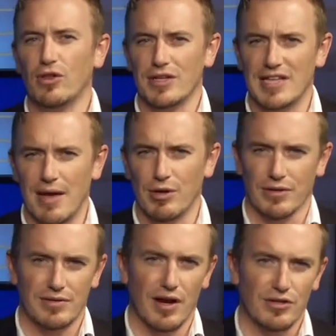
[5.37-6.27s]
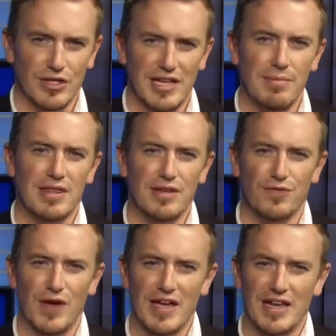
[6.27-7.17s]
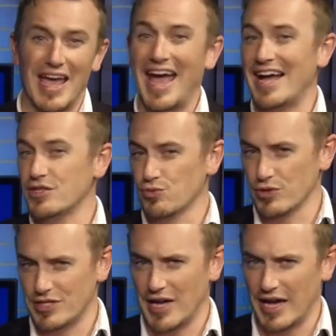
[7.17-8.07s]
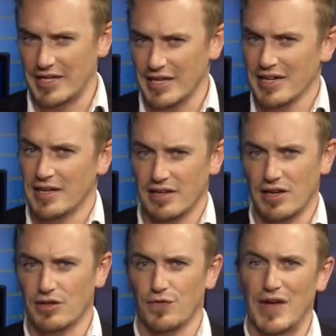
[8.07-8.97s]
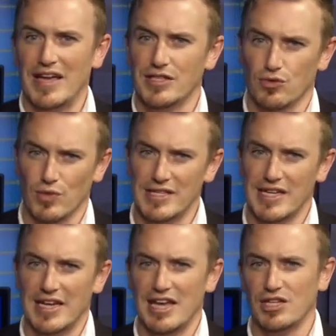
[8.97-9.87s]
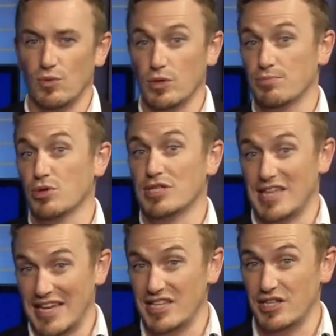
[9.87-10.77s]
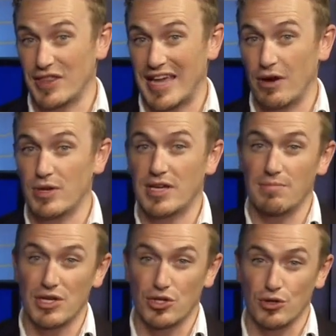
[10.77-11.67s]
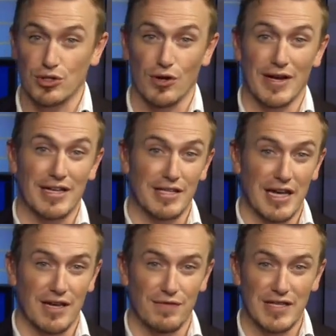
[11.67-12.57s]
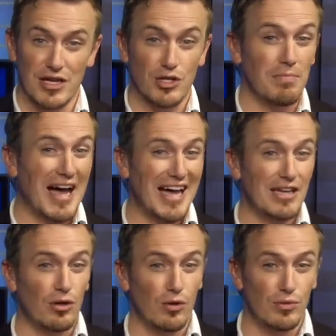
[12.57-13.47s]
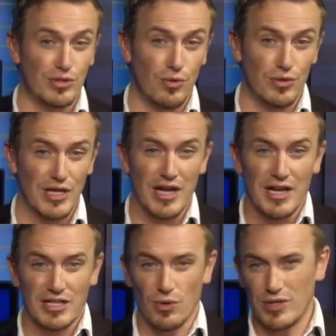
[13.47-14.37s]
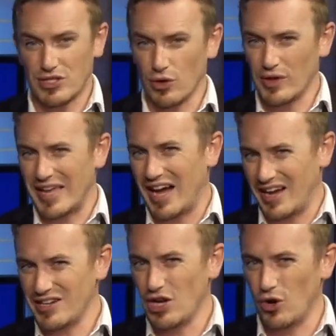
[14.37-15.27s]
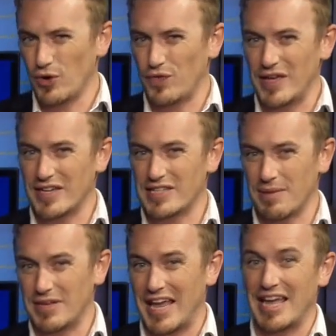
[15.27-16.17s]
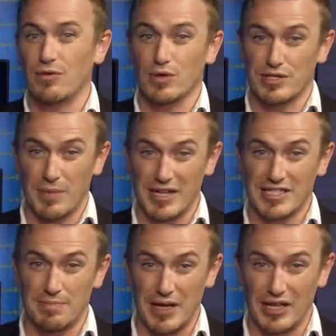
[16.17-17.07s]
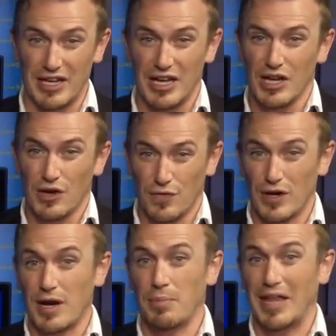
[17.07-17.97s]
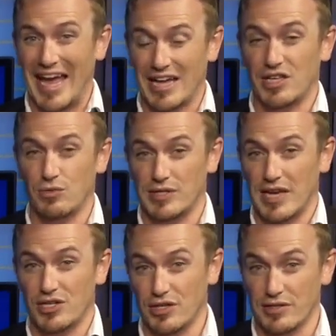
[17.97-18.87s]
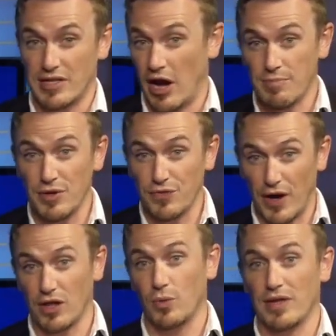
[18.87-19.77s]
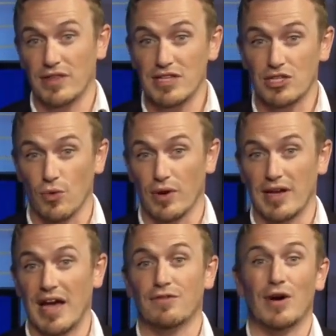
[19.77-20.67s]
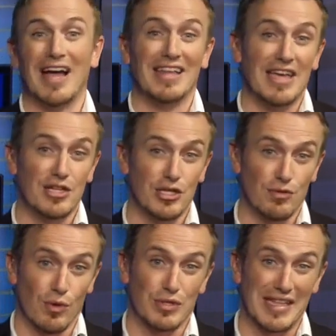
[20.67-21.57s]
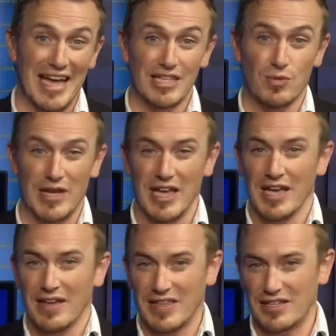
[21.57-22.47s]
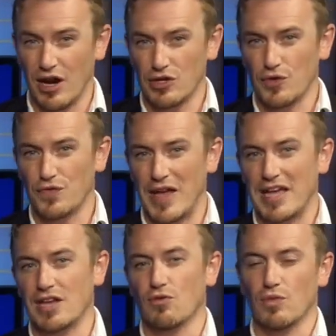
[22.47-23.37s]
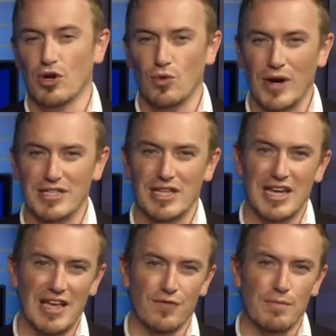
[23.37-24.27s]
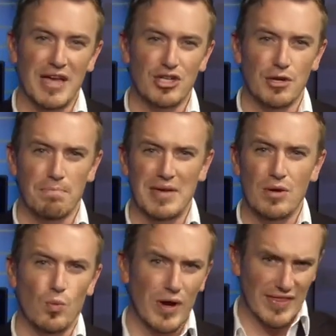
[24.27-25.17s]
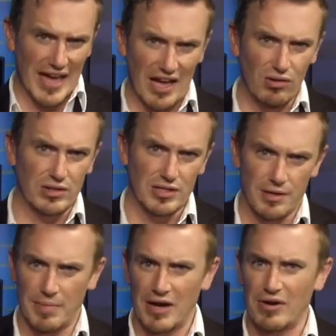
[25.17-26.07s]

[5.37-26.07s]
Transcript: Examiner, Dr. Timothy Fagen, has resigned. Uh, Dr. Fagen's resignation was presented to the county commissioners during executive session behind closed doors, so it's currently unknown if he accepted any responsibility for a couple accusations. Now, I've been following this story after allegations arose last week that Dr. Fagen requested information be withheld about